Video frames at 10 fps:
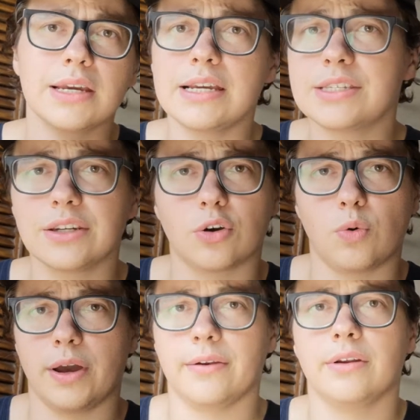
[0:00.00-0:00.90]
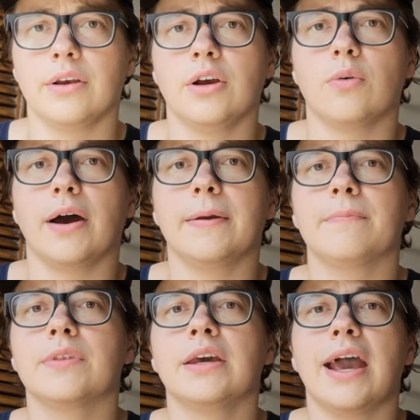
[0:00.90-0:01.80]
Easy to quit, right?
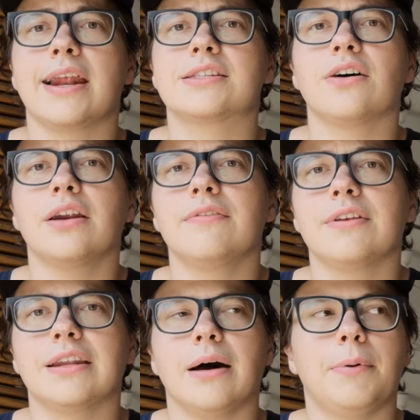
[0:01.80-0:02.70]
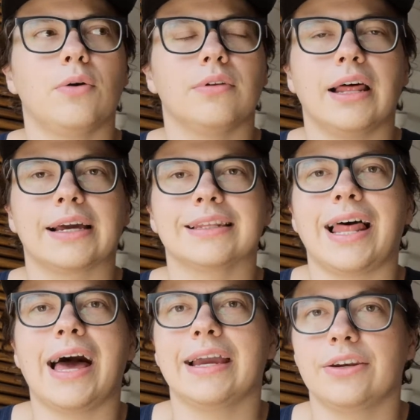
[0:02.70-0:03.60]
And it's not even about like
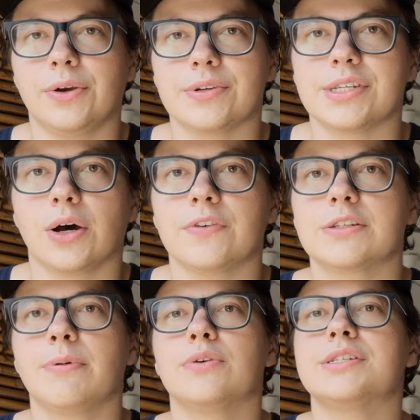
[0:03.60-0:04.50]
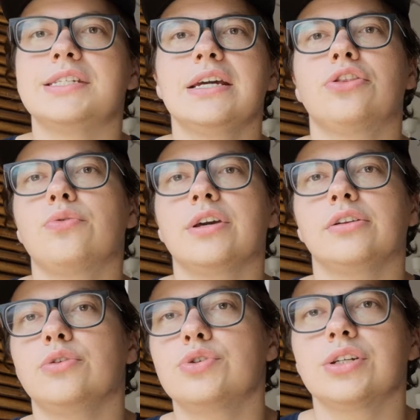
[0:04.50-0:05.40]
lying to yourself. It's about seeing through the
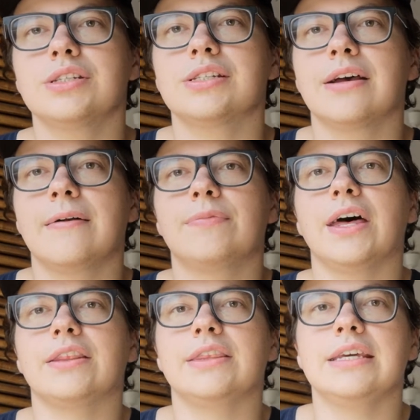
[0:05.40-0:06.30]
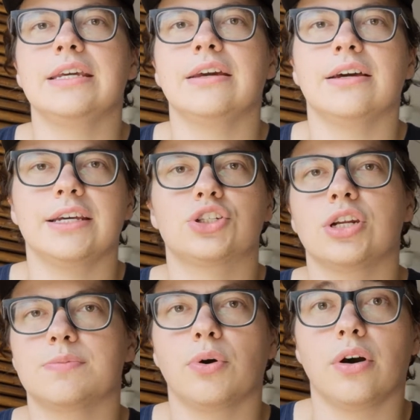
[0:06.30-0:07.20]
illusions that the addiction
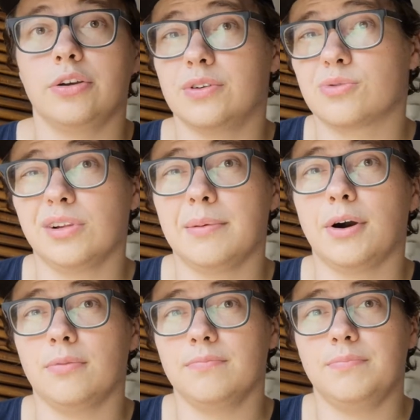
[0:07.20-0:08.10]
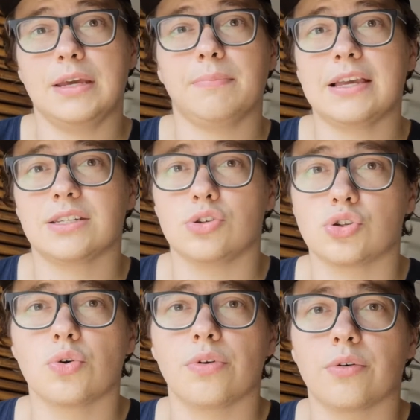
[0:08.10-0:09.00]
has put on you. It's really about being based in
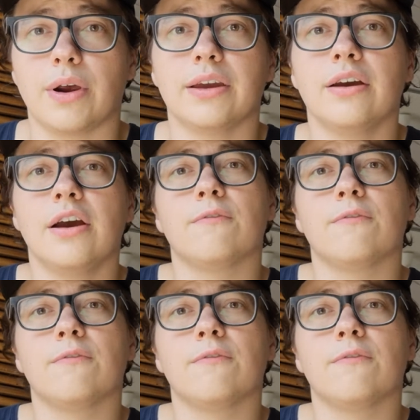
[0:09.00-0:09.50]
truth, right?